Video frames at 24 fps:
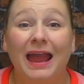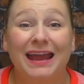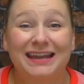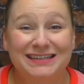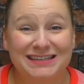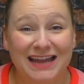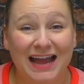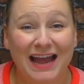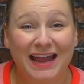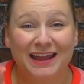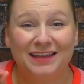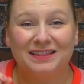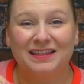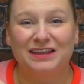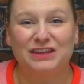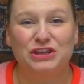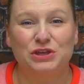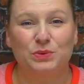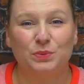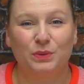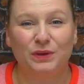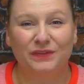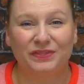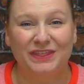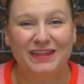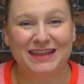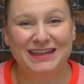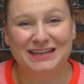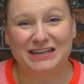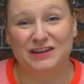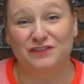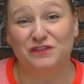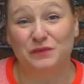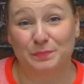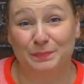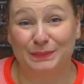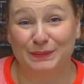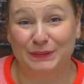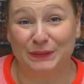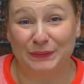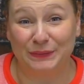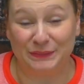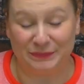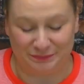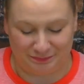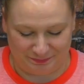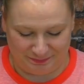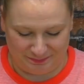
and tie it like you would the end of a balloon.